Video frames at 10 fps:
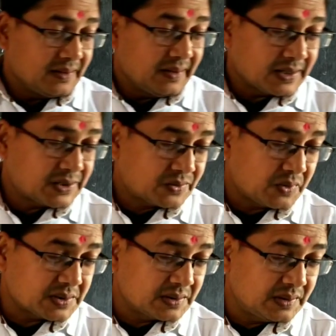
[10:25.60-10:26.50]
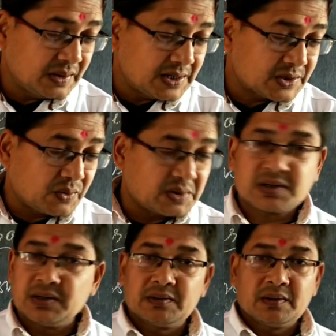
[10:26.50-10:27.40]
Next question, the last
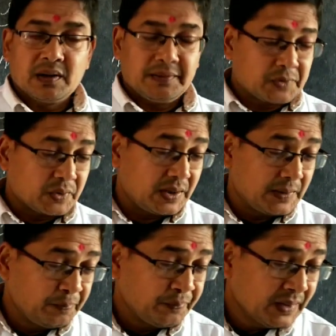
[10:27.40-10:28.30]
question of today